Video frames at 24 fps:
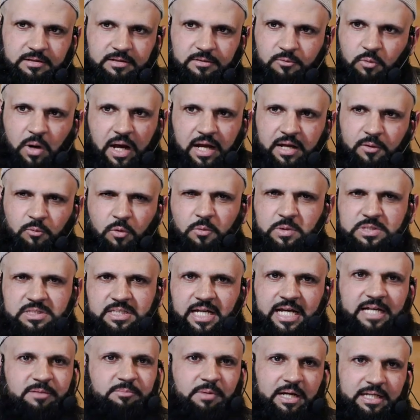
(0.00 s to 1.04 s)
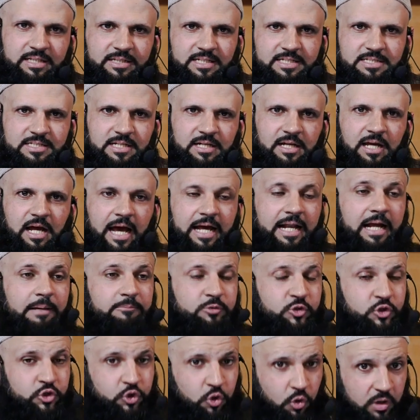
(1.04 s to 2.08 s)
Why? What was the hikmah in this? And
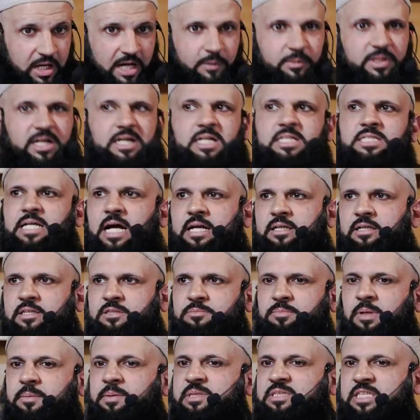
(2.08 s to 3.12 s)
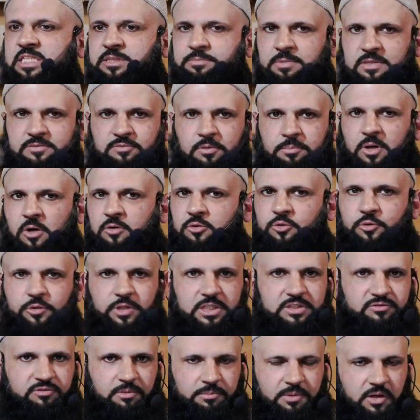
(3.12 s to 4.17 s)
I'm sure I will understand this. Maybe six months from now, two
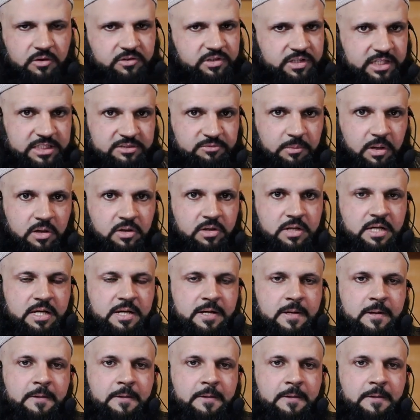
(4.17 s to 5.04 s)
years from now, three years from now.